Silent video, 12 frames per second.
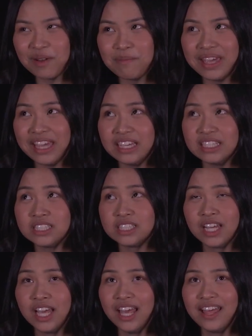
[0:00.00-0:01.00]

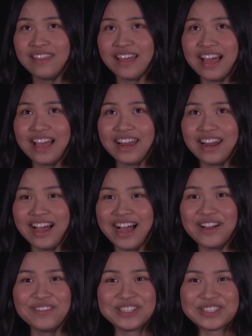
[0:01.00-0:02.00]
amazed that
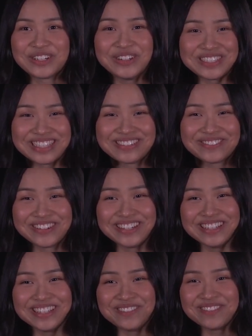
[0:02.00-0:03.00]
I was chosen for
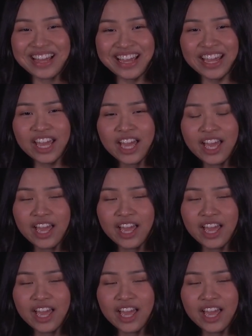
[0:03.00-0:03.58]
an alumni